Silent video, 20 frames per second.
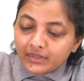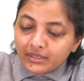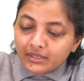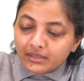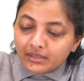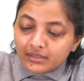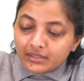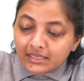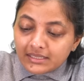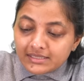
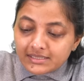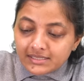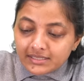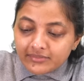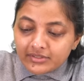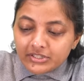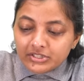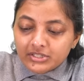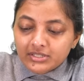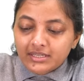uh,
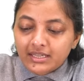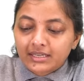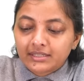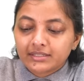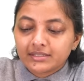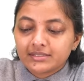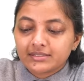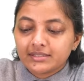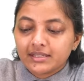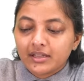Conservation
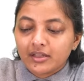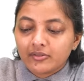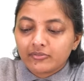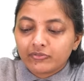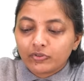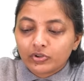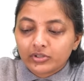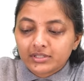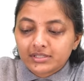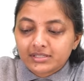Act is there,
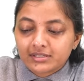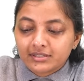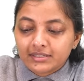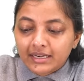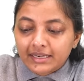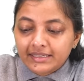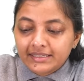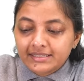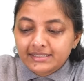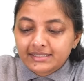Forest
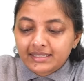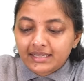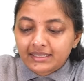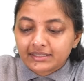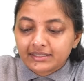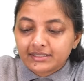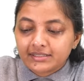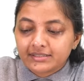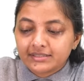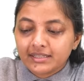Rights
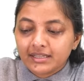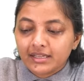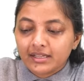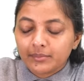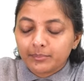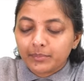Act is there,